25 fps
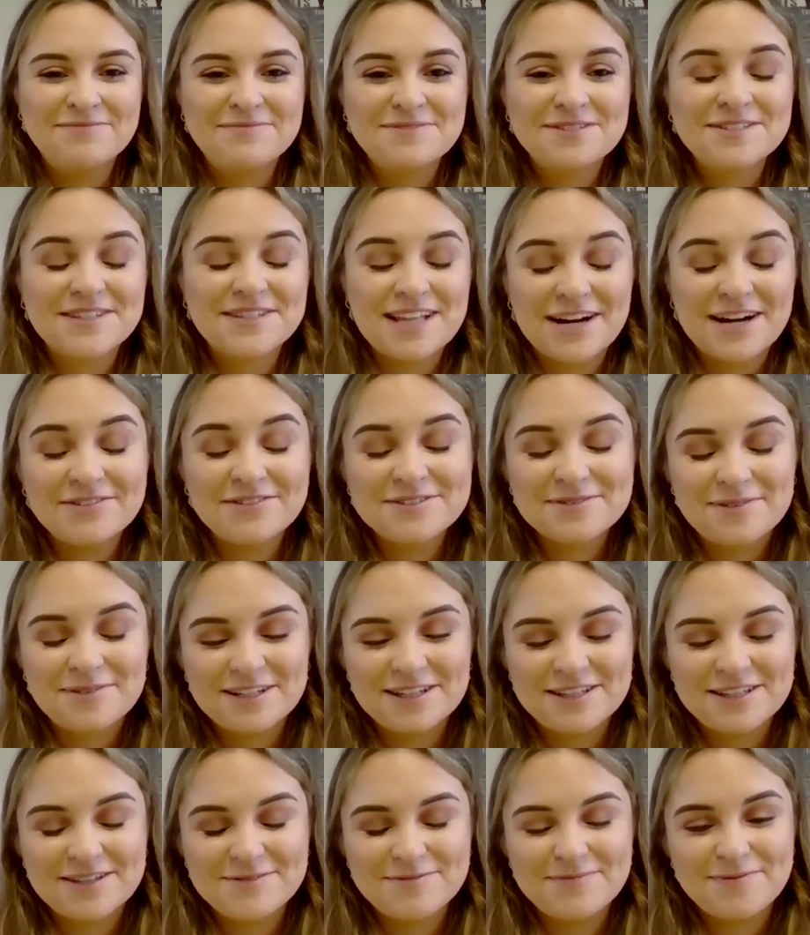So that was
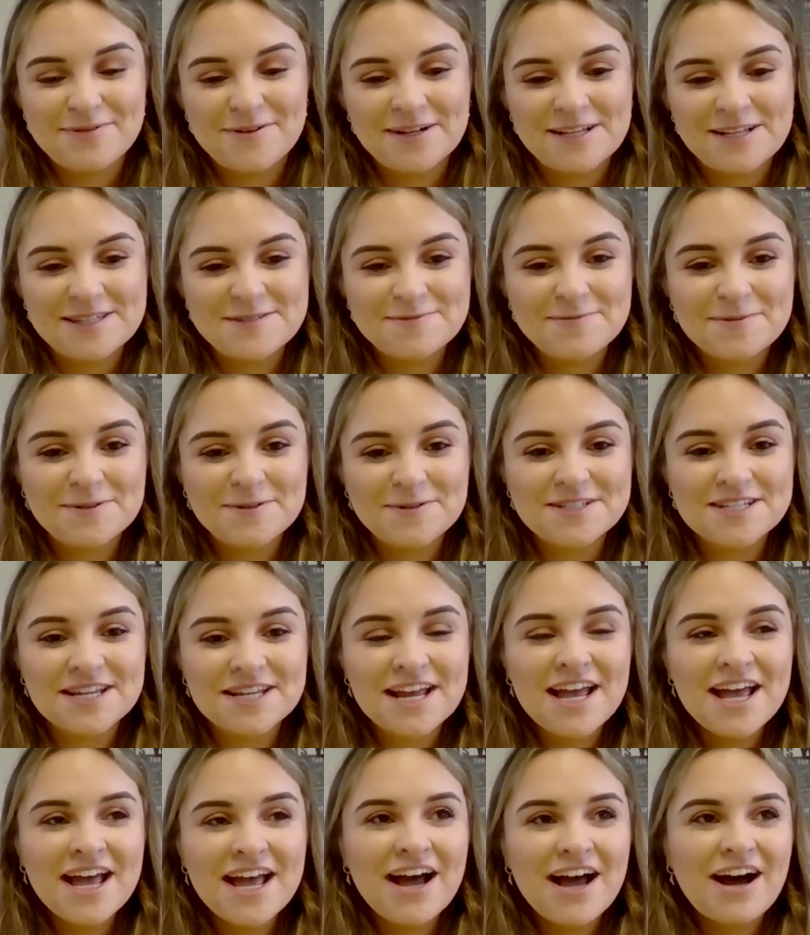one of the points. But
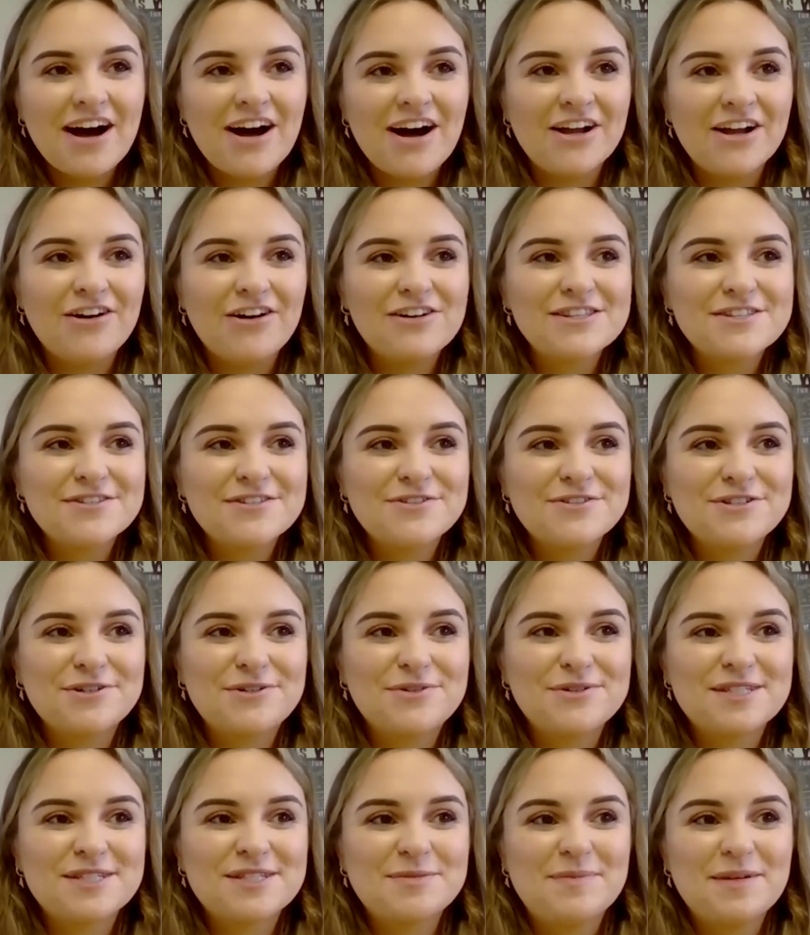I also
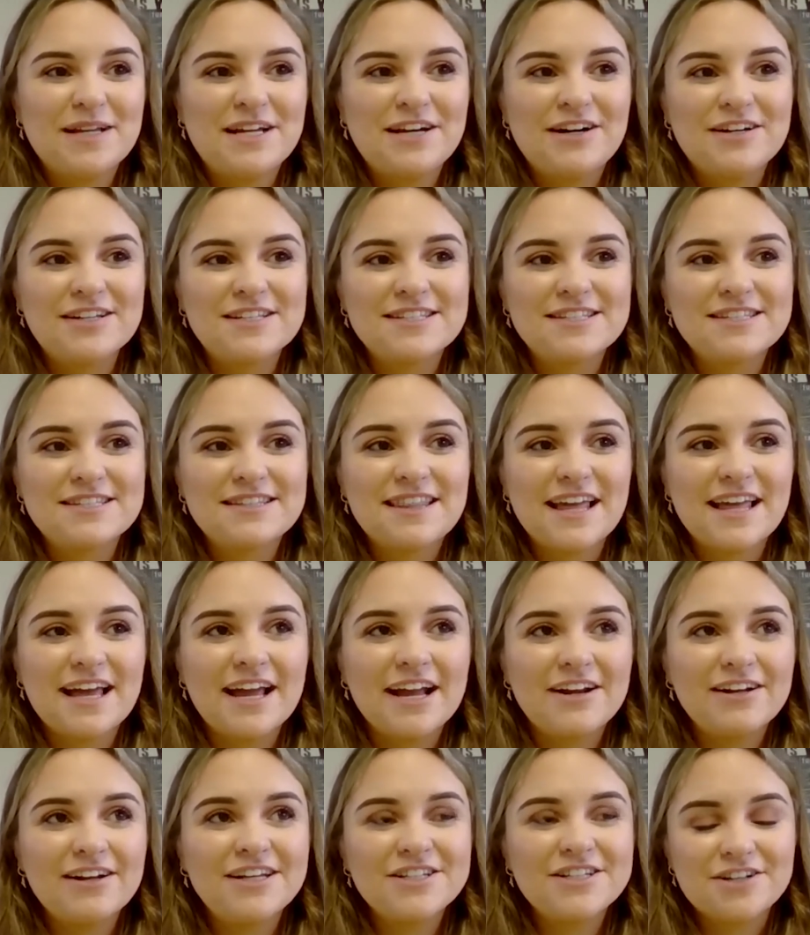chose it because the
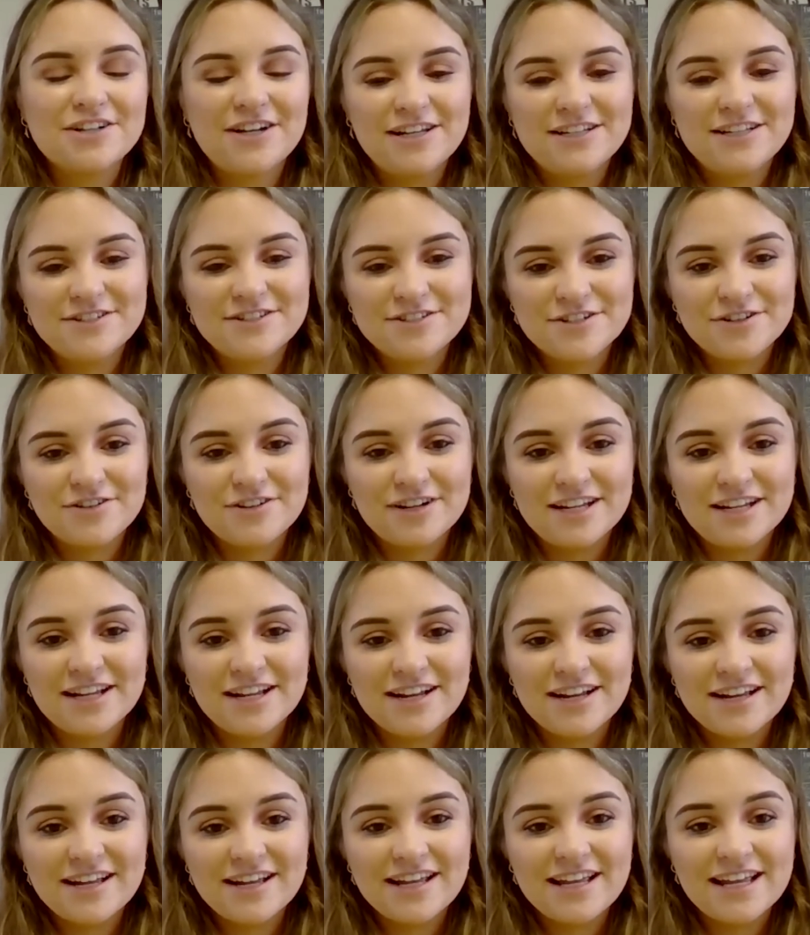early childhood
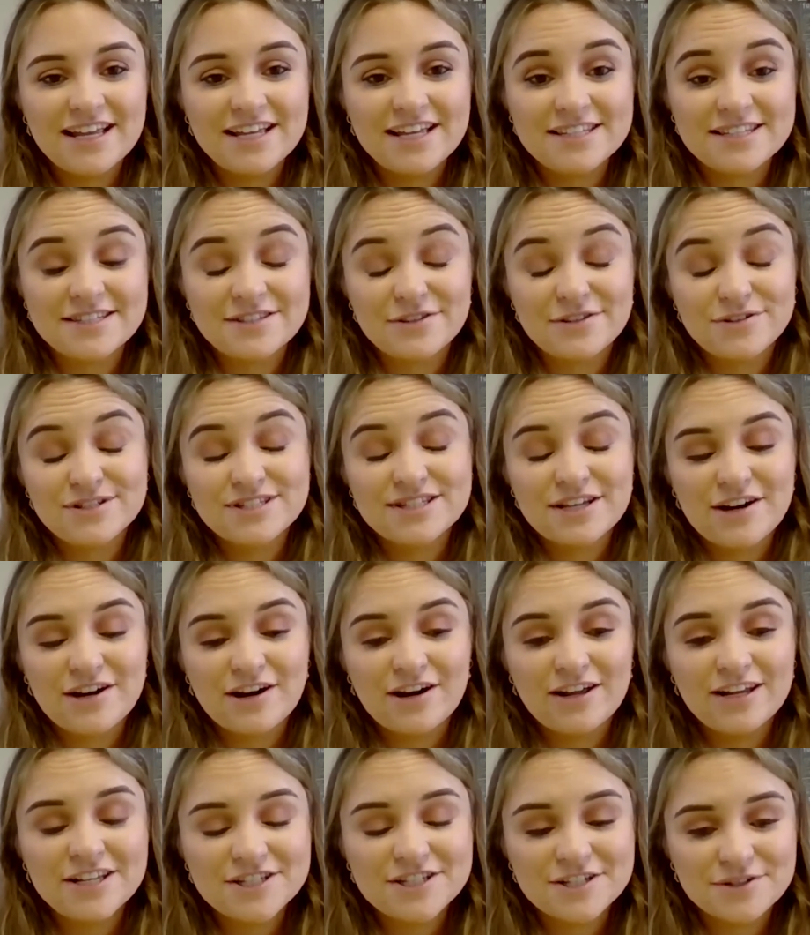degree is there's a
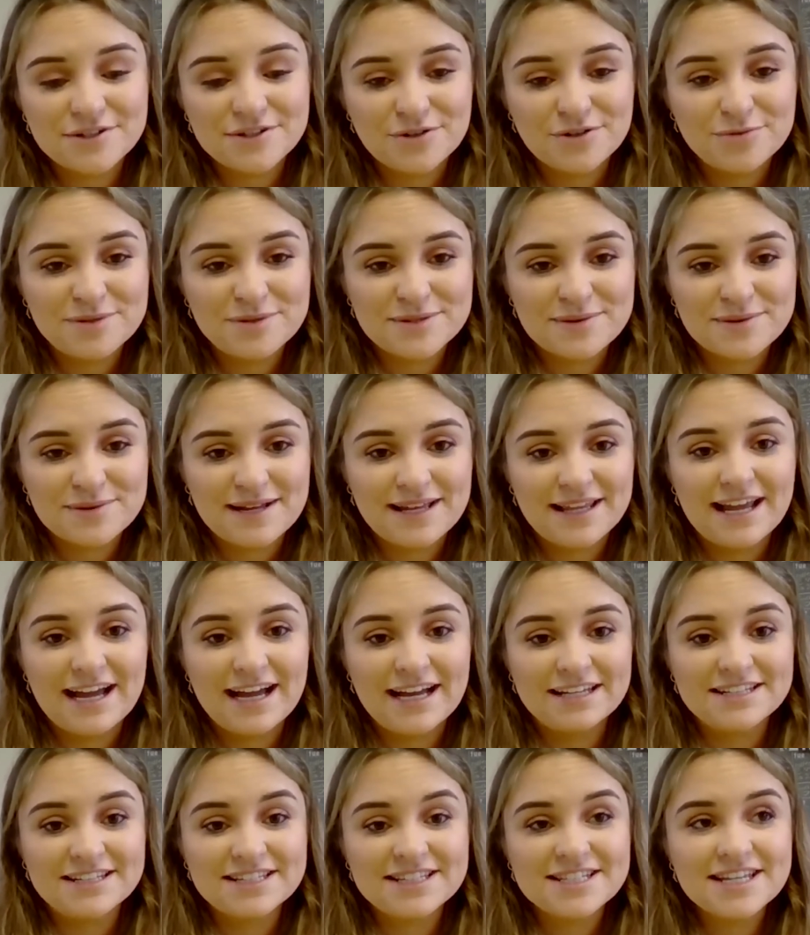college at home as well,
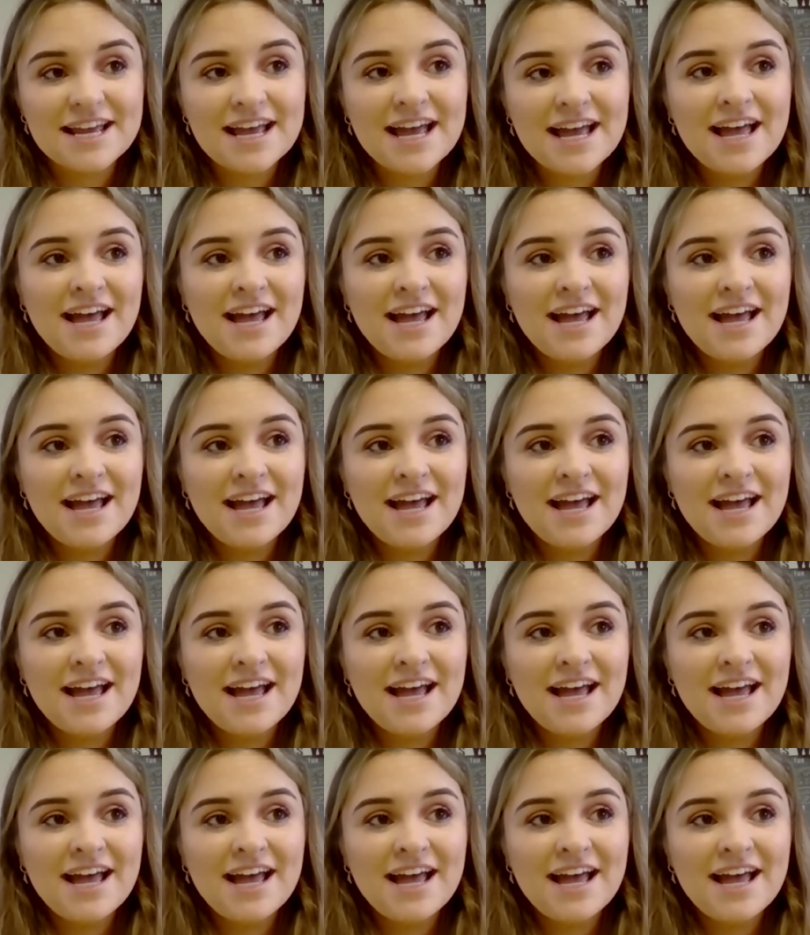and